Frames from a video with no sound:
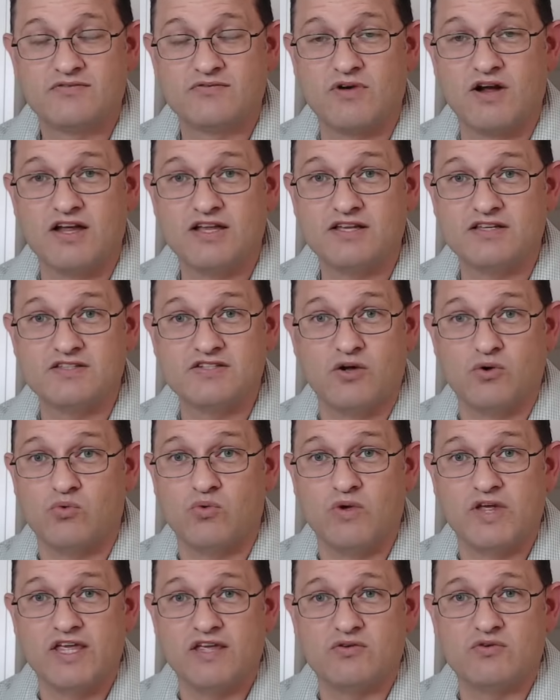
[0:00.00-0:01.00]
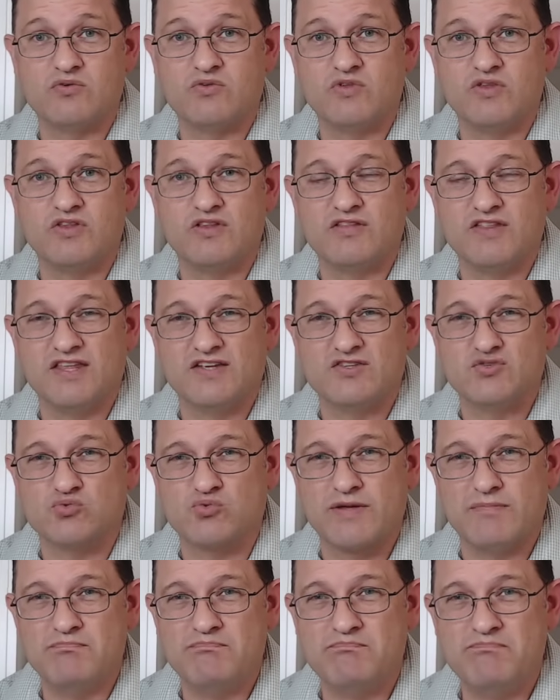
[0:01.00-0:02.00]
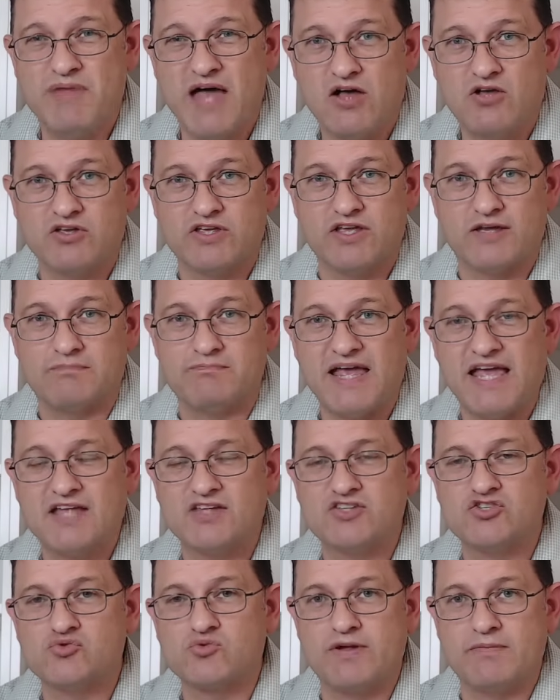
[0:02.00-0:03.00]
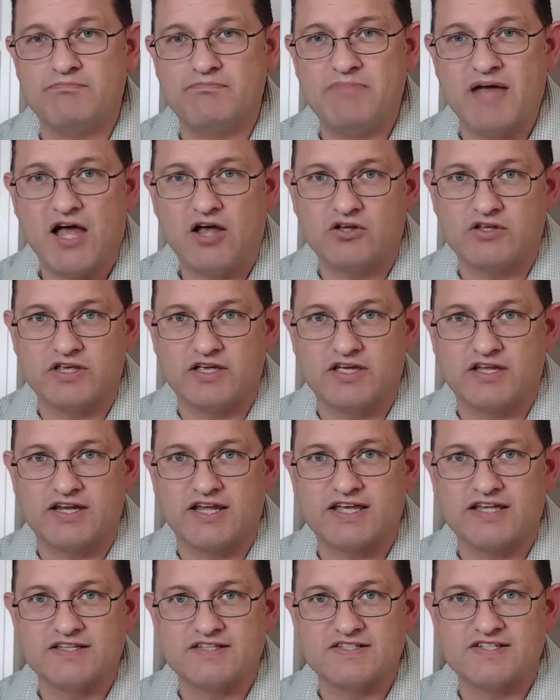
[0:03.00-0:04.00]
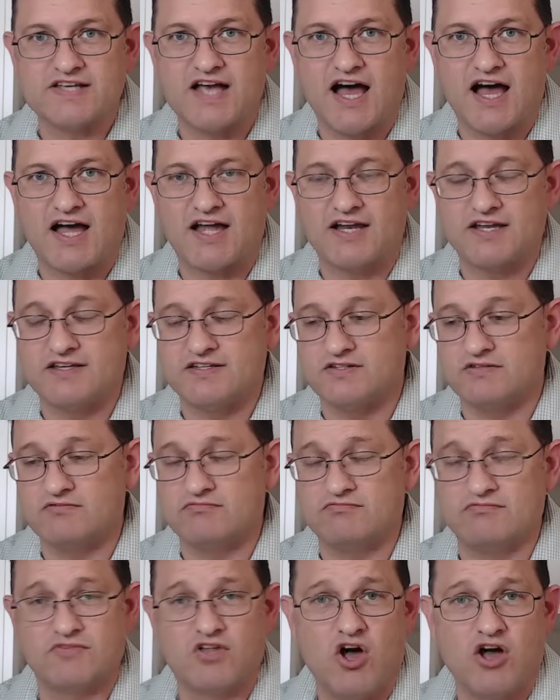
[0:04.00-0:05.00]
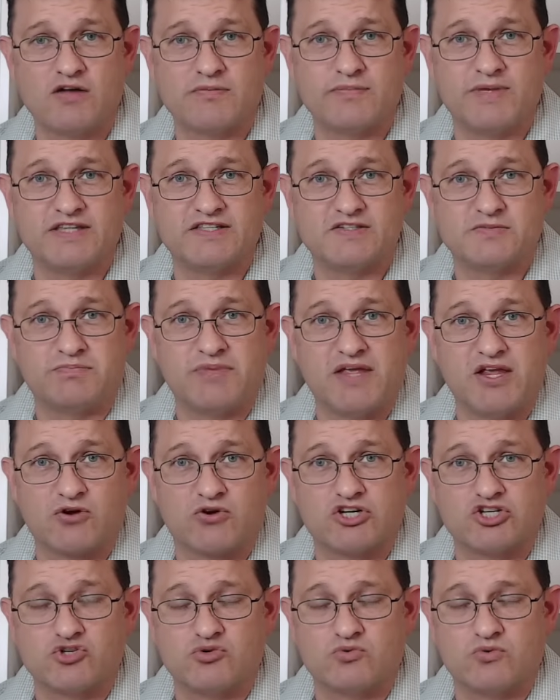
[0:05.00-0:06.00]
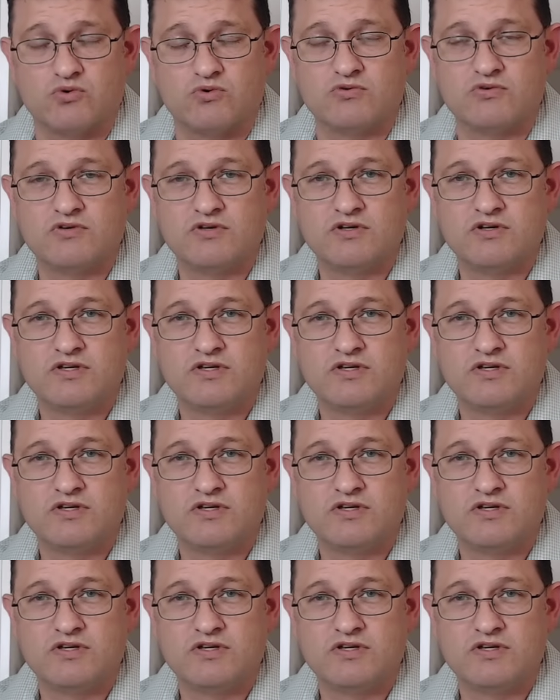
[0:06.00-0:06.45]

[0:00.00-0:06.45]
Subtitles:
Right? So this rebellion, man's rebellion against God has long been spiritual.